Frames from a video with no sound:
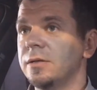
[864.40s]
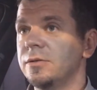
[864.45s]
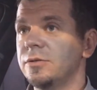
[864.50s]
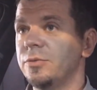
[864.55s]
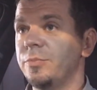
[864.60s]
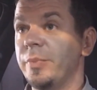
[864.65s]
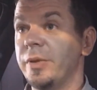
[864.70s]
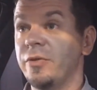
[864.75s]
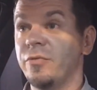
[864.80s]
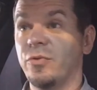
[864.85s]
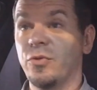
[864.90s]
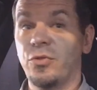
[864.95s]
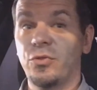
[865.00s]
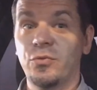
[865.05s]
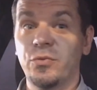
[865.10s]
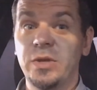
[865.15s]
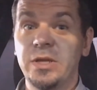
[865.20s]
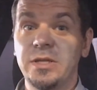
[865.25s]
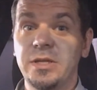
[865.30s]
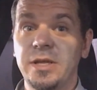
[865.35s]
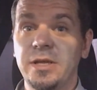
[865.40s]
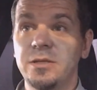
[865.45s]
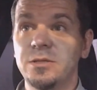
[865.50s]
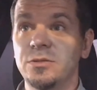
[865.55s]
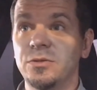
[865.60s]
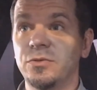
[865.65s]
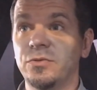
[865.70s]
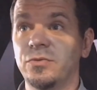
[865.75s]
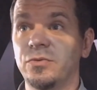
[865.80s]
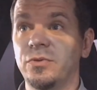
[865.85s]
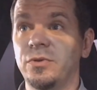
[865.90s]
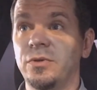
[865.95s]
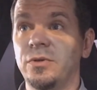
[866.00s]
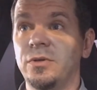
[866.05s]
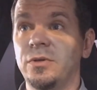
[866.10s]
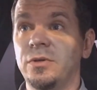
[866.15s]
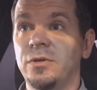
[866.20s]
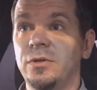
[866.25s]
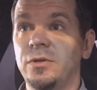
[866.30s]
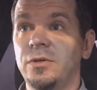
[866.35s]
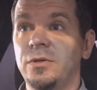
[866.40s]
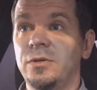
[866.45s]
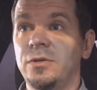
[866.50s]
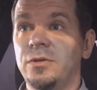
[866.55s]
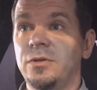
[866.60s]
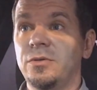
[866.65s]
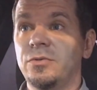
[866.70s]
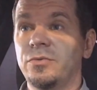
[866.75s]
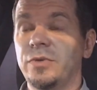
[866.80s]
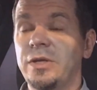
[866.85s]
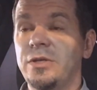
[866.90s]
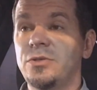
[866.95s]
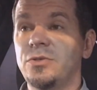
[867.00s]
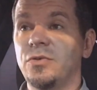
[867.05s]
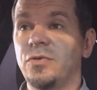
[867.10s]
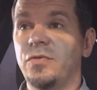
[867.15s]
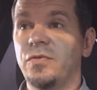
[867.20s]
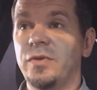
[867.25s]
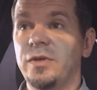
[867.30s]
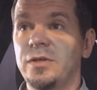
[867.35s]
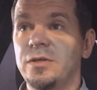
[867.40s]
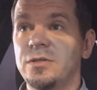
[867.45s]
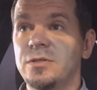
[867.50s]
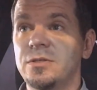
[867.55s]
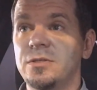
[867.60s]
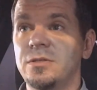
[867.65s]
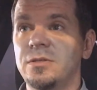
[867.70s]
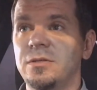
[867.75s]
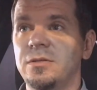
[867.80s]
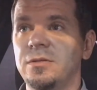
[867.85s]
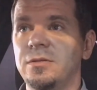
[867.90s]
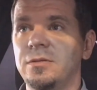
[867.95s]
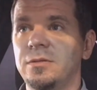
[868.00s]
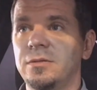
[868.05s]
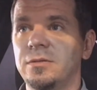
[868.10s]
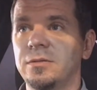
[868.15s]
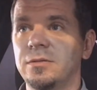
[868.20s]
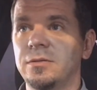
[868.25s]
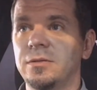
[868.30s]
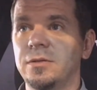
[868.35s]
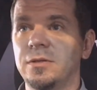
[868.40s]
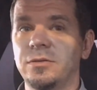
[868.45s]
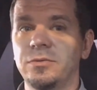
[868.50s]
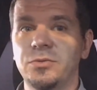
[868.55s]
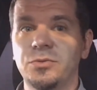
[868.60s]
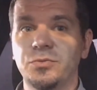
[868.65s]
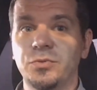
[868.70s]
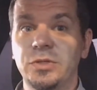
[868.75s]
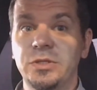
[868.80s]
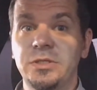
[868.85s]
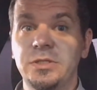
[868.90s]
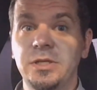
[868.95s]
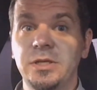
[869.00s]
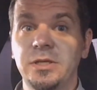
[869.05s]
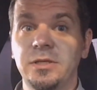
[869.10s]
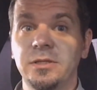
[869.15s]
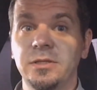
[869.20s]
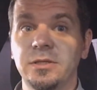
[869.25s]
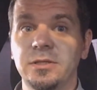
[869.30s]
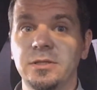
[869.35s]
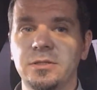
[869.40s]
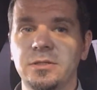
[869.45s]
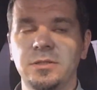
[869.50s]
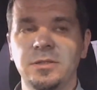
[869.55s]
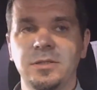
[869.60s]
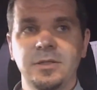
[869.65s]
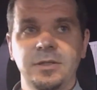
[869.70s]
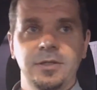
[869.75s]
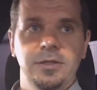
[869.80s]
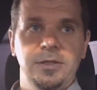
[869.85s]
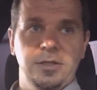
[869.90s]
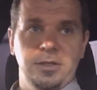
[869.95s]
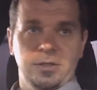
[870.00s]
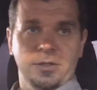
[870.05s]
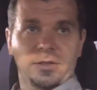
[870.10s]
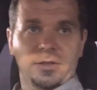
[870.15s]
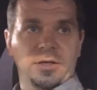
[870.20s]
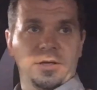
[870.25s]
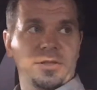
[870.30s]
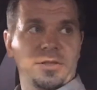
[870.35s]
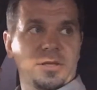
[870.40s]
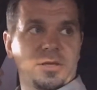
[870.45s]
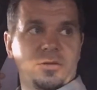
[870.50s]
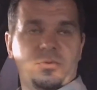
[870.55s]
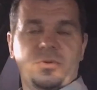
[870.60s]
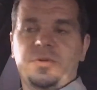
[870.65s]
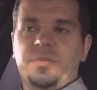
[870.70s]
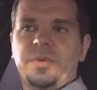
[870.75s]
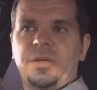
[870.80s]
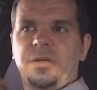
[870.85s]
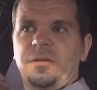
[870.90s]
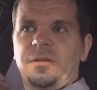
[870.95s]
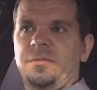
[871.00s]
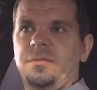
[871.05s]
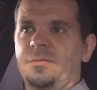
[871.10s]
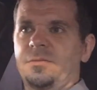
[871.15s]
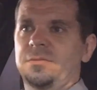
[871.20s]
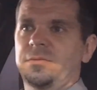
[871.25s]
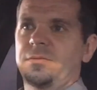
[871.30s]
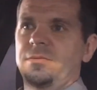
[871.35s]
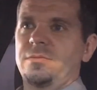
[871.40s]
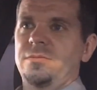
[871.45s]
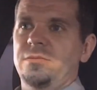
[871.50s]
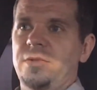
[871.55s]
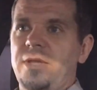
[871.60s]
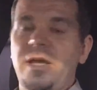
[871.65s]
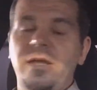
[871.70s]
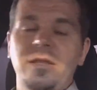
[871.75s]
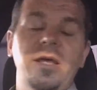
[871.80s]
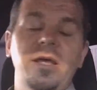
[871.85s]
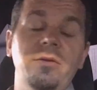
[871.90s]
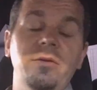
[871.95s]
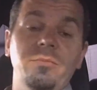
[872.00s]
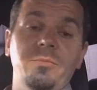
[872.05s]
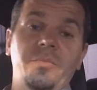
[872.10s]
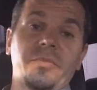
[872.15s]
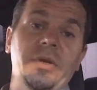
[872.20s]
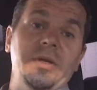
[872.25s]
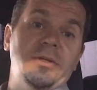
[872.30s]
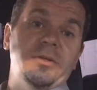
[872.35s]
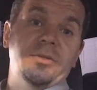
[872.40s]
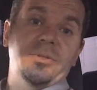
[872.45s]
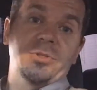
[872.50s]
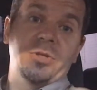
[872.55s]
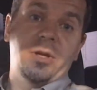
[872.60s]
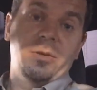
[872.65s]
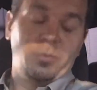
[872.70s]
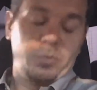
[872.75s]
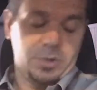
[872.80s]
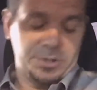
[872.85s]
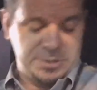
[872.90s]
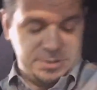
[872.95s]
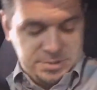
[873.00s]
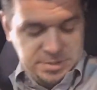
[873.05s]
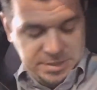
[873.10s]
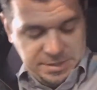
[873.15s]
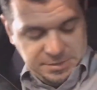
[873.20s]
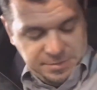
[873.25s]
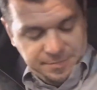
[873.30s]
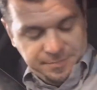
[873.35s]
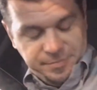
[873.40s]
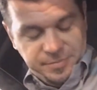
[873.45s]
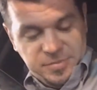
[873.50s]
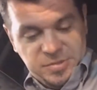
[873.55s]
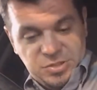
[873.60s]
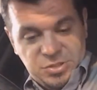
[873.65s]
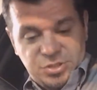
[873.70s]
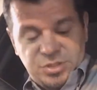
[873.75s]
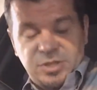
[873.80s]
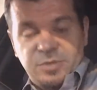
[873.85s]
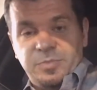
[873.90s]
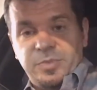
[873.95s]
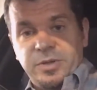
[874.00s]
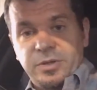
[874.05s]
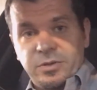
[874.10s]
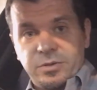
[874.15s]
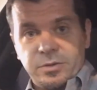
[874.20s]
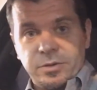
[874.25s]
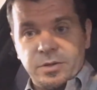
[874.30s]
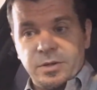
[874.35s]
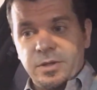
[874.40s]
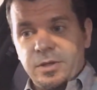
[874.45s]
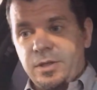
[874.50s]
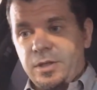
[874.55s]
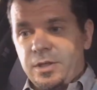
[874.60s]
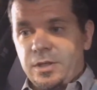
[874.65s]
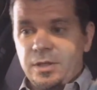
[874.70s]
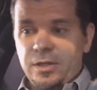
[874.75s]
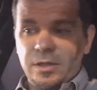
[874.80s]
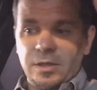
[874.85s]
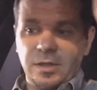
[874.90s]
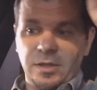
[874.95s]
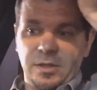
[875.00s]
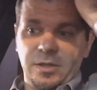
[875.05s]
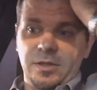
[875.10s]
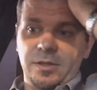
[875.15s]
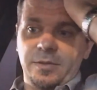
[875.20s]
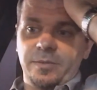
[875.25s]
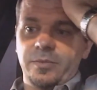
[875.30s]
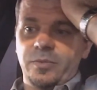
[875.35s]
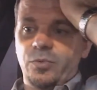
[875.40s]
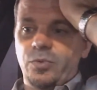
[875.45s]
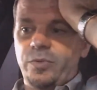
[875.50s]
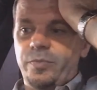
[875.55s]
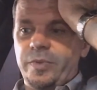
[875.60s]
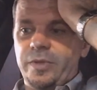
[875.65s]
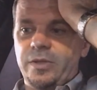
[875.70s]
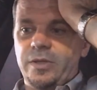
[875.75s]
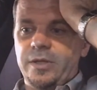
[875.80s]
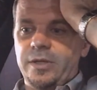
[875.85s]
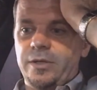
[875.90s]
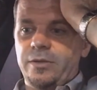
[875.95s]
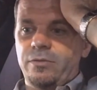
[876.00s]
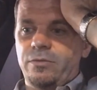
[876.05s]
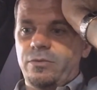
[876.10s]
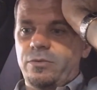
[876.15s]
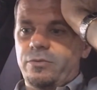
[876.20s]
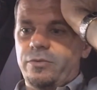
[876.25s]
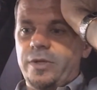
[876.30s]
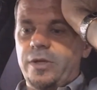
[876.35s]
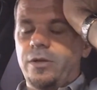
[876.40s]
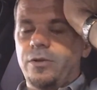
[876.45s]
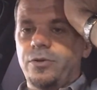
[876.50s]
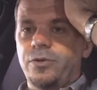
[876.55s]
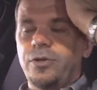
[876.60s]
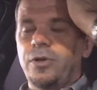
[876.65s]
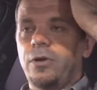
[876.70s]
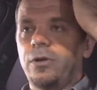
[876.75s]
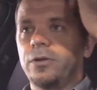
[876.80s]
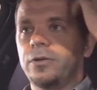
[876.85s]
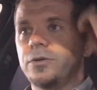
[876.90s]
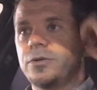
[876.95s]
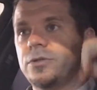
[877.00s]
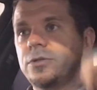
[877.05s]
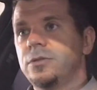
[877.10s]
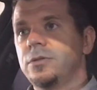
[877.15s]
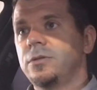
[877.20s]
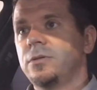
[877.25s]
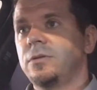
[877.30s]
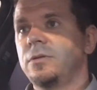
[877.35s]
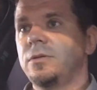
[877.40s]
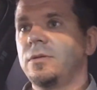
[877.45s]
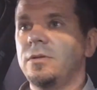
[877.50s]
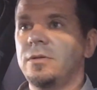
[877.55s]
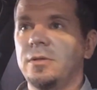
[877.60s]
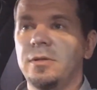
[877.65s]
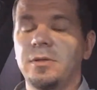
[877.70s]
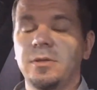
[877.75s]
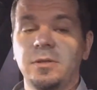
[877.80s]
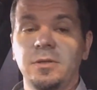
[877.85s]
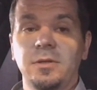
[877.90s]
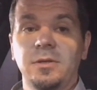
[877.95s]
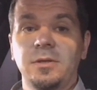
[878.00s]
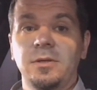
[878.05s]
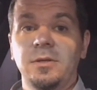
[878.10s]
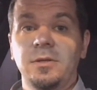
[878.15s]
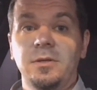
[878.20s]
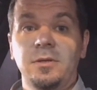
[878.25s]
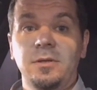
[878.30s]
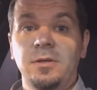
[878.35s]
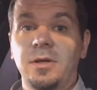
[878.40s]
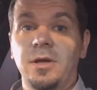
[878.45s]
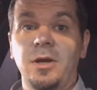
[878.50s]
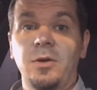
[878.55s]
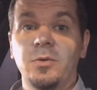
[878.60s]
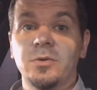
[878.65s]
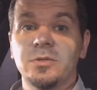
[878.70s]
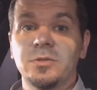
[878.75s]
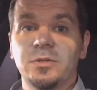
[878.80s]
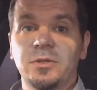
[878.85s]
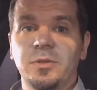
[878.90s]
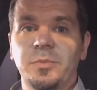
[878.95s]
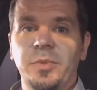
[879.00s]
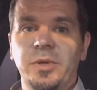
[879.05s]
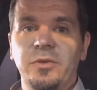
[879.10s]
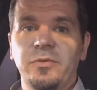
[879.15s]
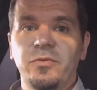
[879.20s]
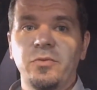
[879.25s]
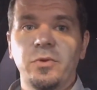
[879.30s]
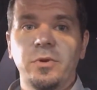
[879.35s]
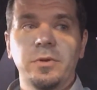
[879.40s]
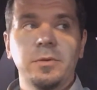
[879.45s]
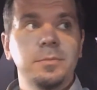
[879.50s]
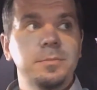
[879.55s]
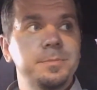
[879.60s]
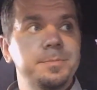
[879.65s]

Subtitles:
to pay for 3 days of rental fees was ridiculous. I think it would have been that rental shop wasn't that cheap either. It would have been like $300. I wasn't going to pay for it.